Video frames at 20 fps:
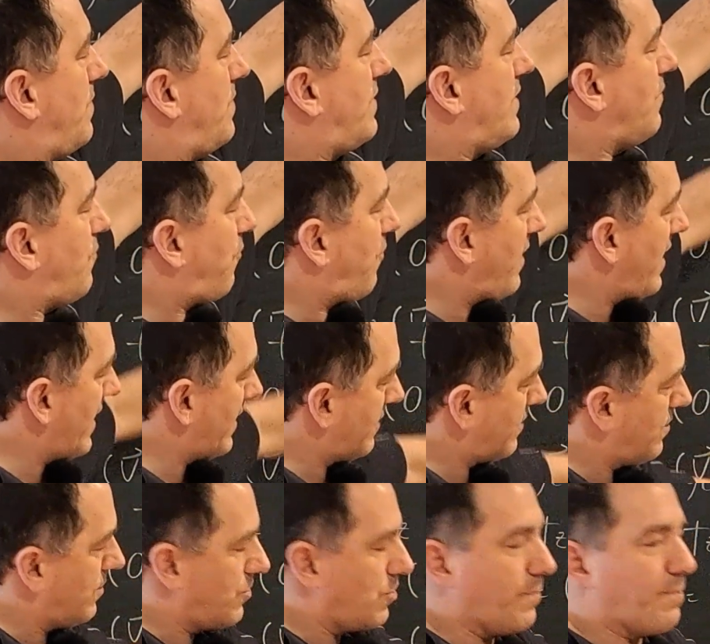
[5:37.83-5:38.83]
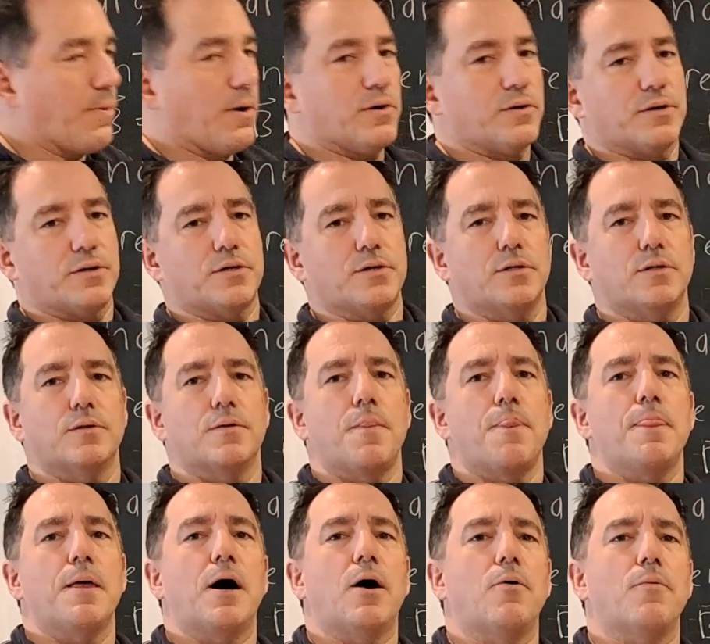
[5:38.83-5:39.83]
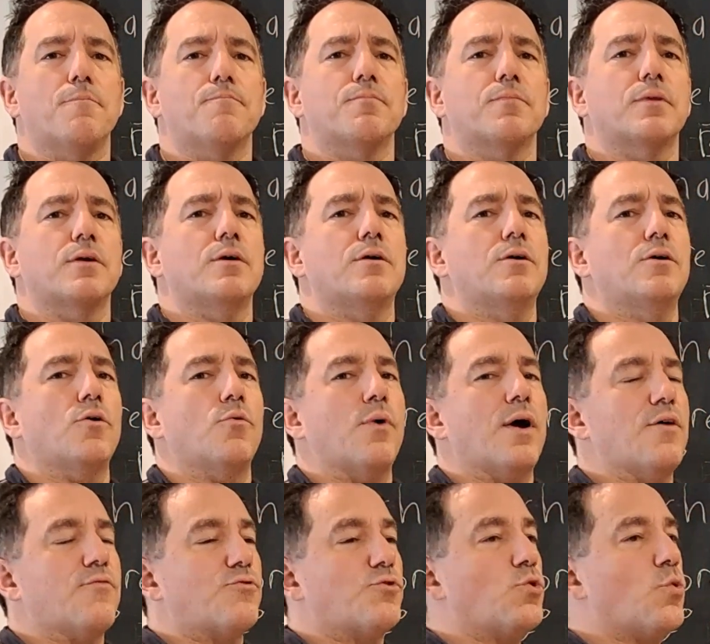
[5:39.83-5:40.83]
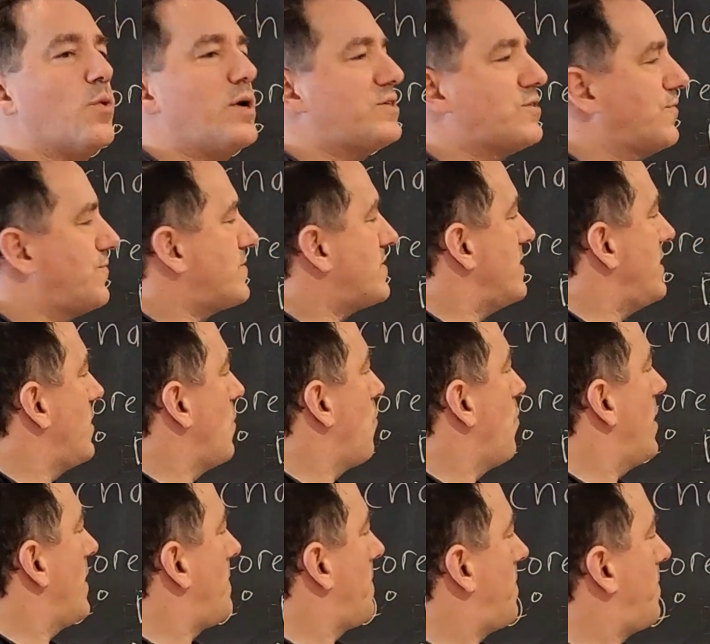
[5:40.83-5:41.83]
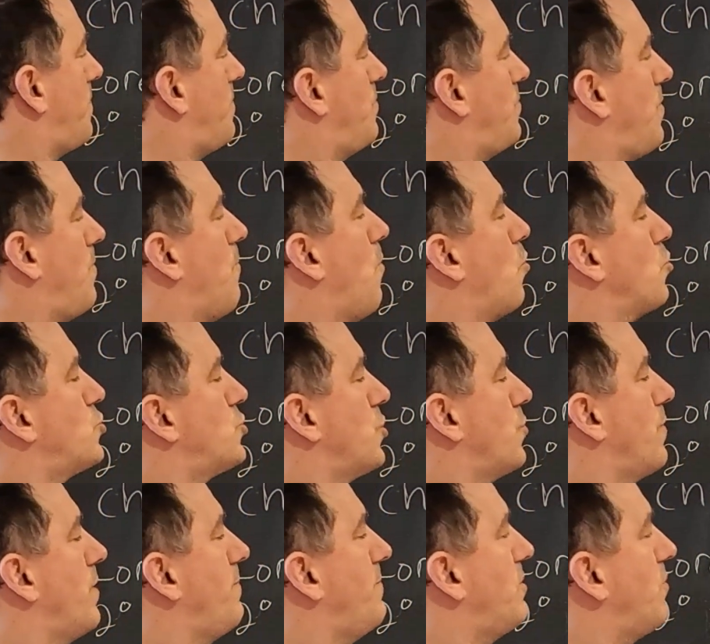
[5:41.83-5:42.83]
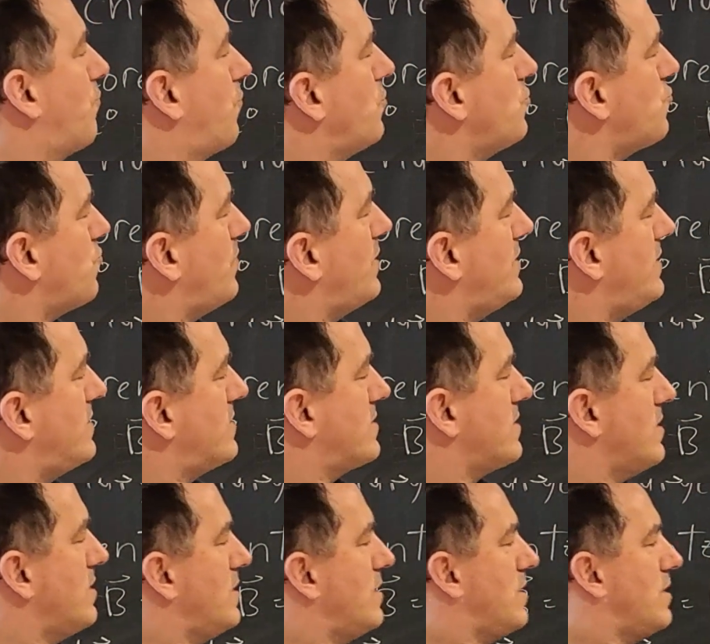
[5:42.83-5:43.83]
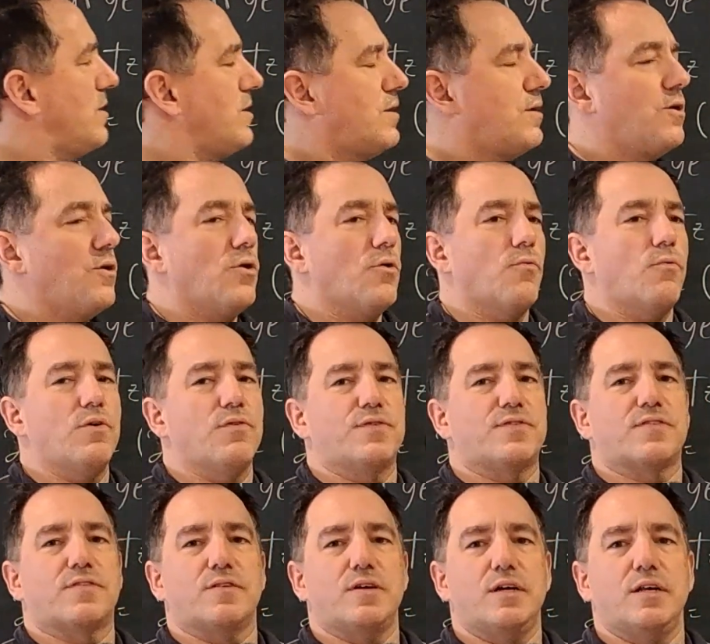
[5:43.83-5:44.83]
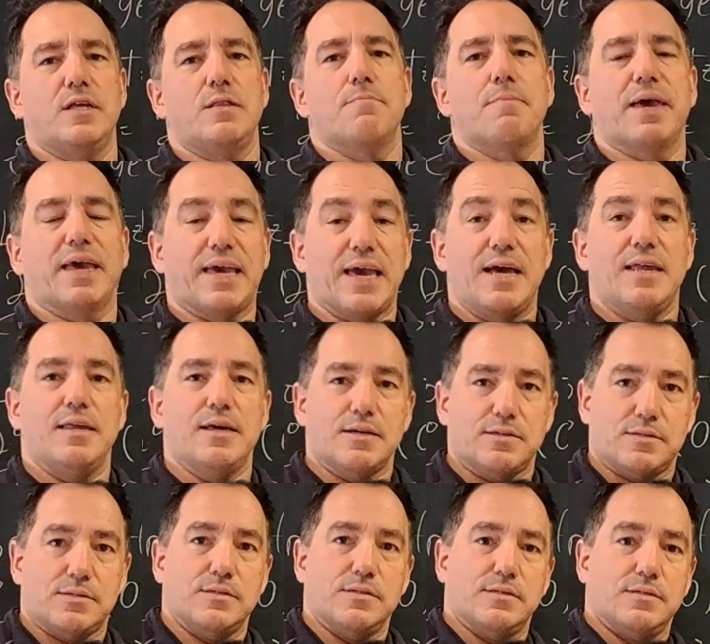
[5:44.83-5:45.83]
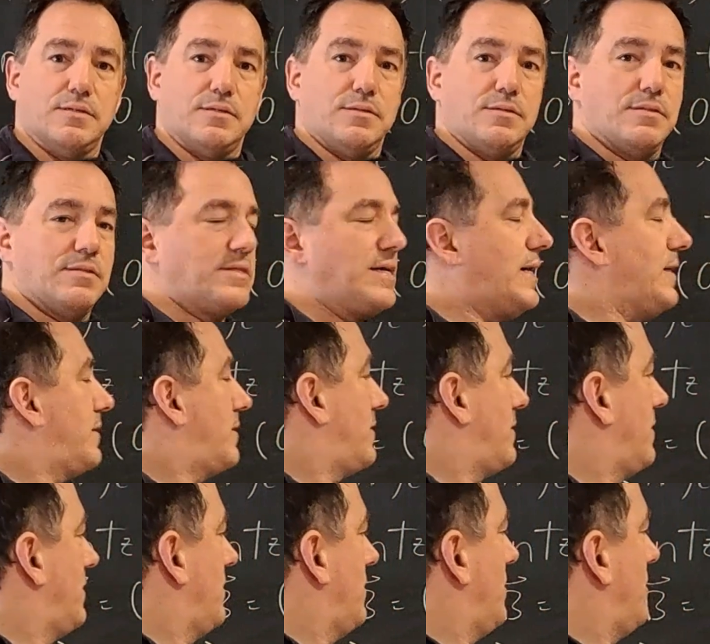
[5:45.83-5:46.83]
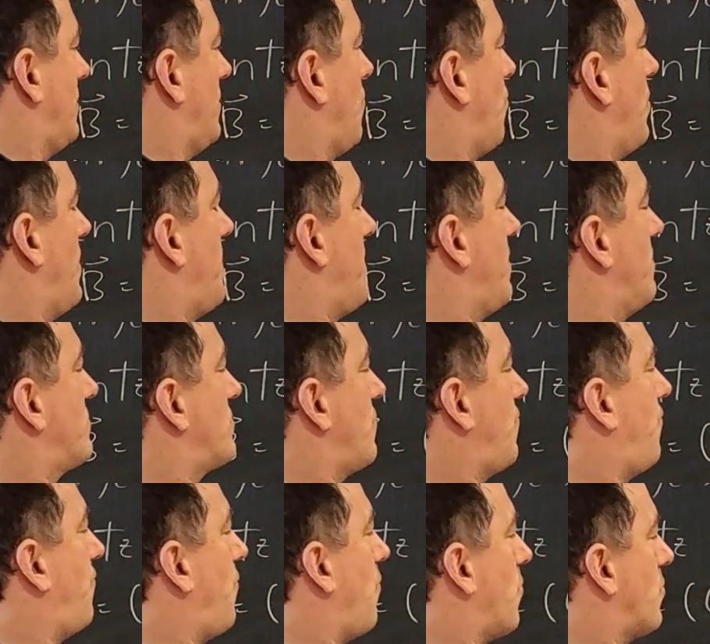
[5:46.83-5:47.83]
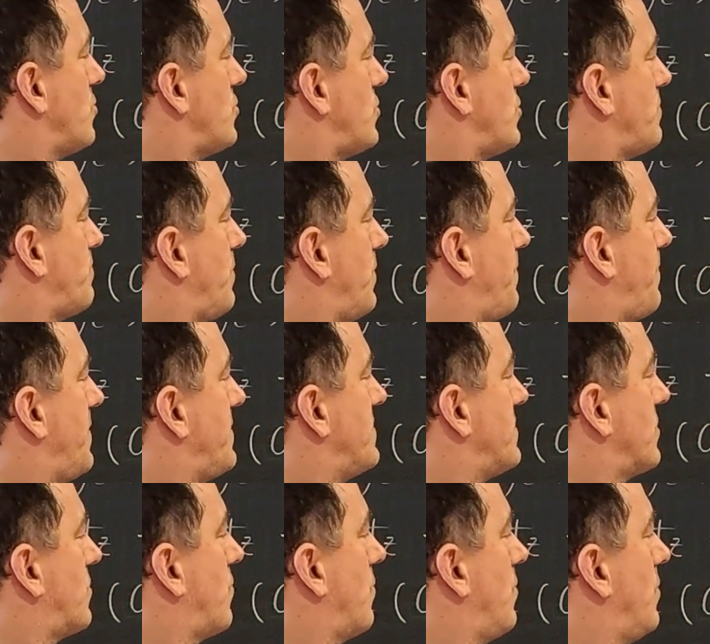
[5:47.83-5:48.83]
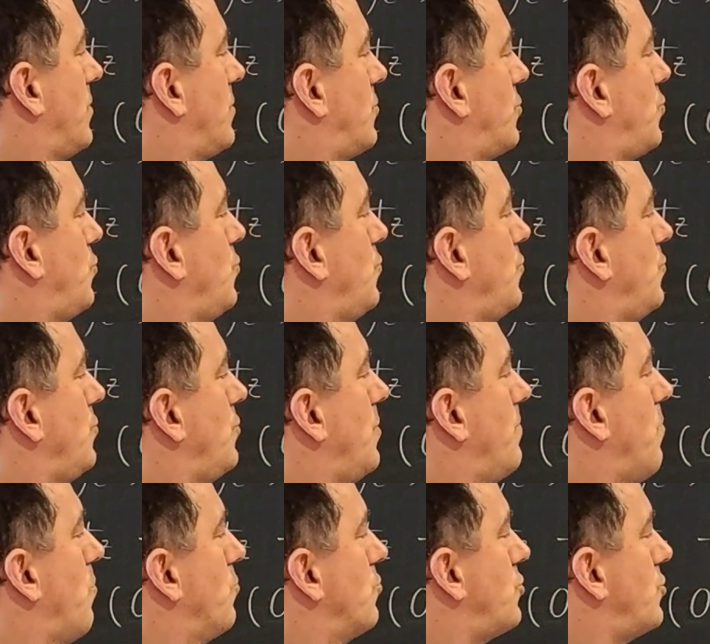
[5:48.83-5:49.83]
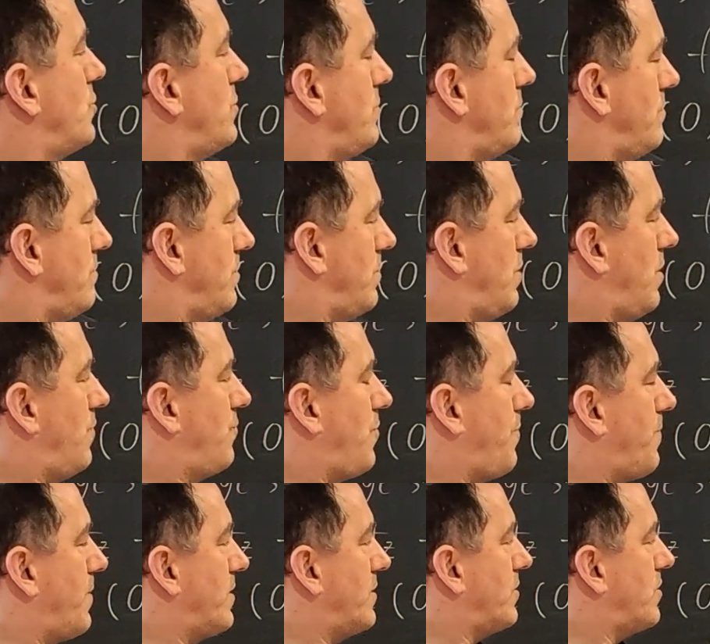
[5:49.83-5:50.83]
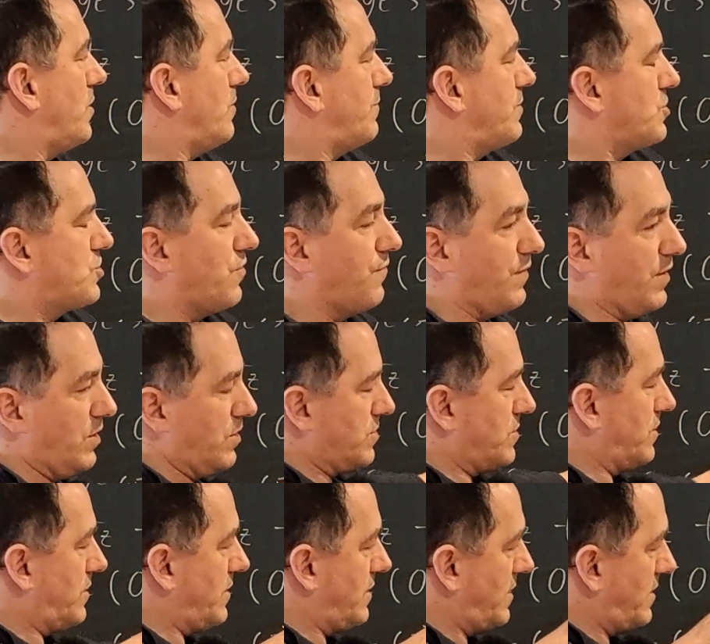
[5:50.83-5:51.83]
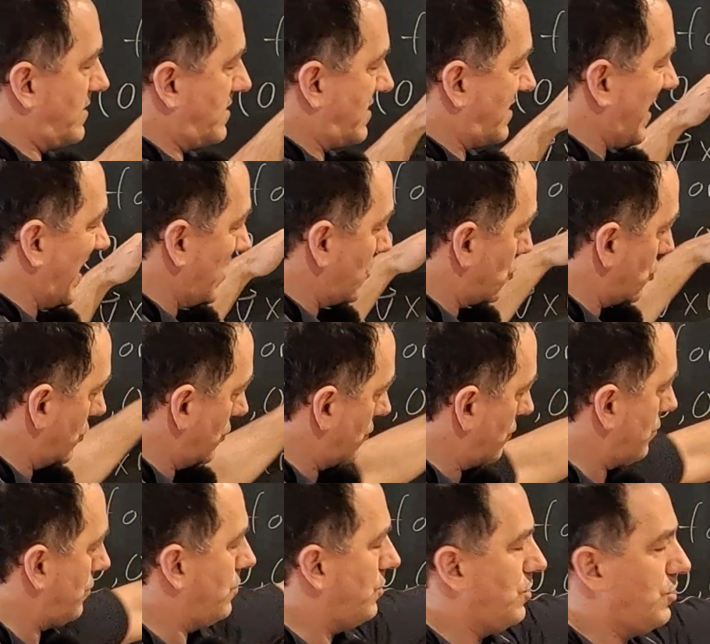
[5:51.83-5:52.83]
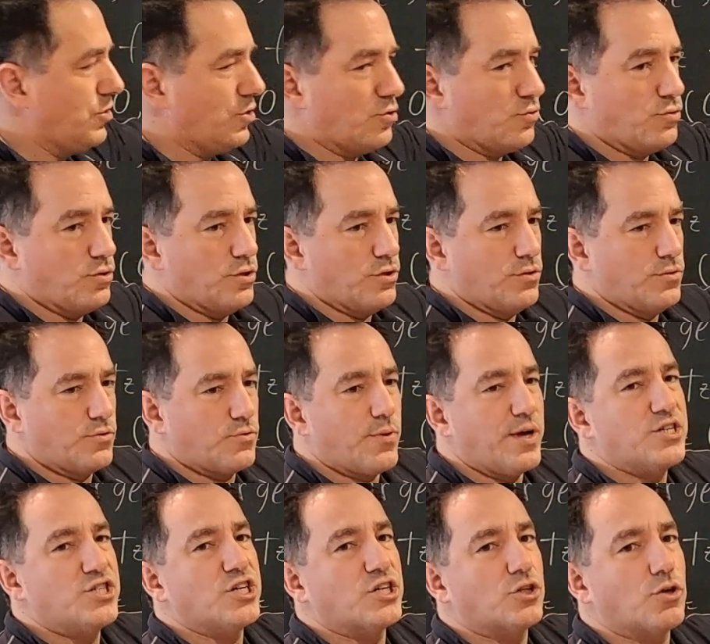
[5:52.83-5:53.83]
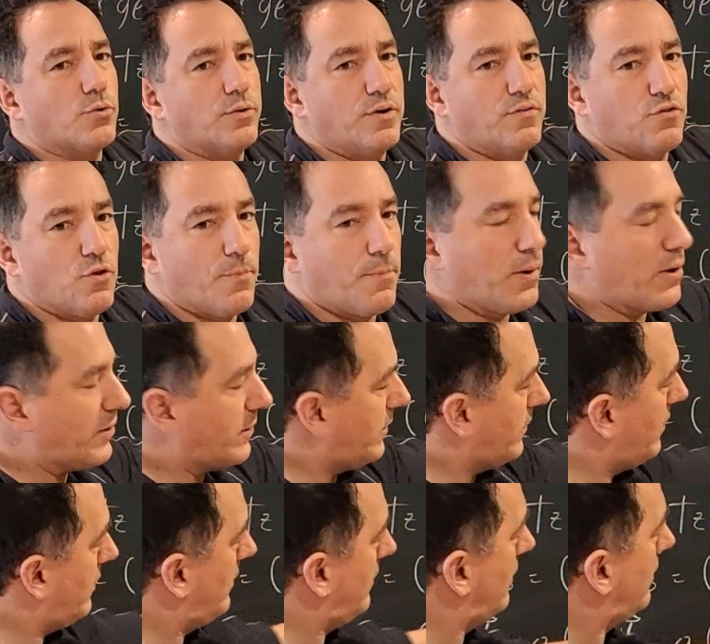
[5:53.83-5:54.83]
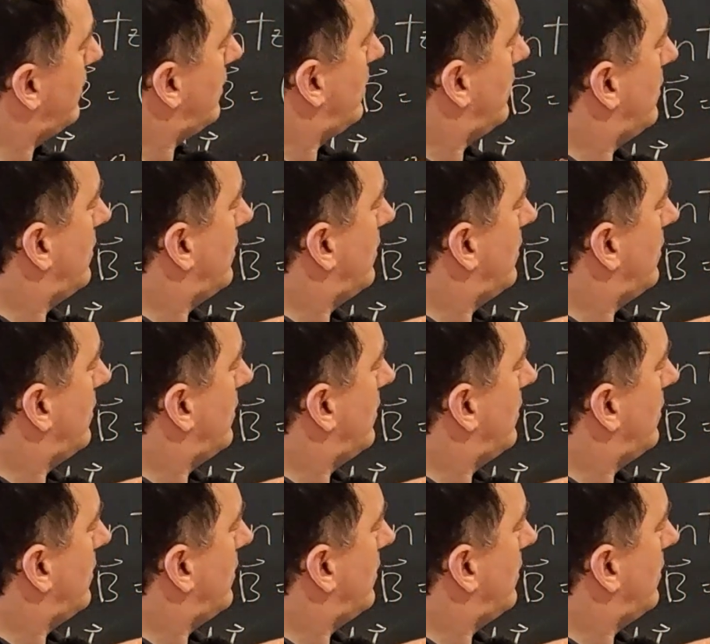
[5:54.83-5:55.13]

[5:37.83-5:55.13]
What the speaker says: deflect the particle. Now, we have two ways of seeing what the motion will be. The first one is, we've seen in mechanics that when there's a force perpendicular to the motion of the particle, because the velocity is tangent to the trajectory of the particle,